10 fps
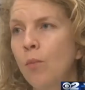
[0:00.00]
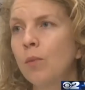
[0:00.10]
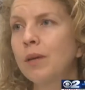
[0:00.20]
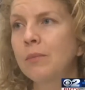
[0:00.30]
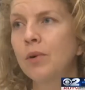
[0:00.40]
and
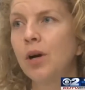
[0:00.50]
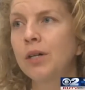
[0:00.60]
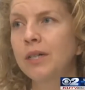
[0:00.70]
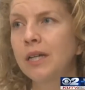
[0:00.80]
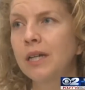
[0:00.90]
more people
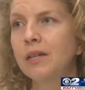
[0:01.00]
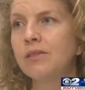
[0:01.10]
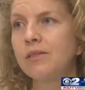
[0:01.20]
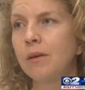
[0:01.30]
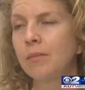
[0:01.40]
are
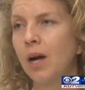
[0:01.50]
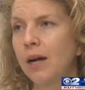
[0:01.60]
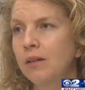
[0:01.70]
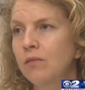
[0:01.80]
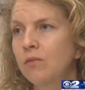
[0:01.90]
needing some
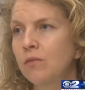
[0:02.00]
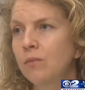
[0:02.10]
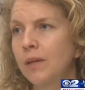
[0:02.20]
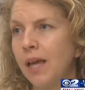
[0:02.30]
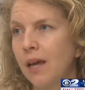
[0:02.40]
kind of
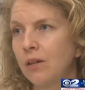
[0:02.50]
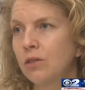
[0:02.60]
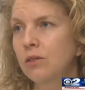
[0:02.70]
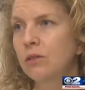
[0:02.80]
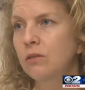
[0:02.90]

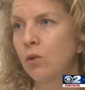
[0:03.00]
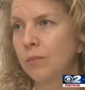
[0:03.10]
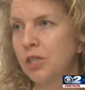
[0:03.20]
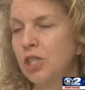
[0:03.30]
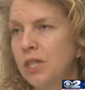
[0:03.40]
mechanical
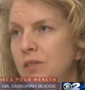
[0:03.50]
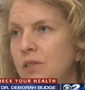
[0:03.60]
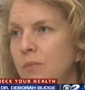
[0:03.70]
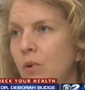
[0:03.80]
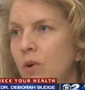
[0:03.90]
or
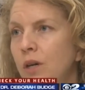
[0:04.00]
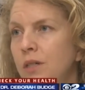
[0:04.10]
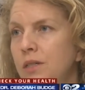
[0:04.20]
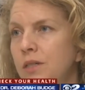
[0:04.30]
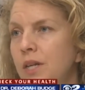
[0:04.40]
machine
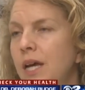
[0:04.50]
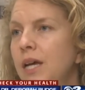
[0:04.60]
support